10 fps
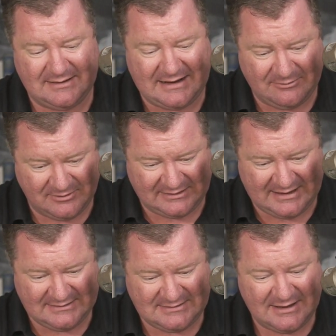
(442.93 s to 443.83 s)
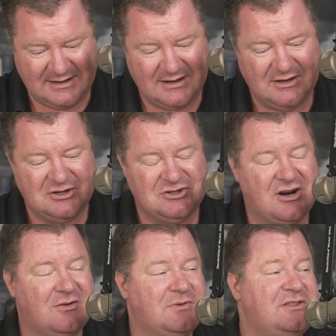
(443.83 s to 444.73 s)
And I realize,
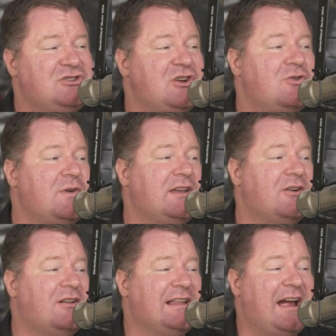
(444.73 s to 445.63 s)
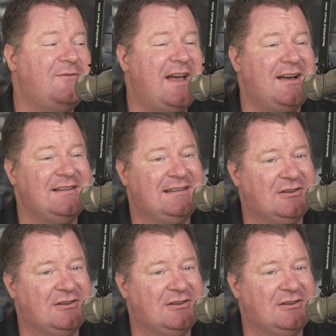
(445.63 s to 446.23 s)
start with the joke we can all laugh at,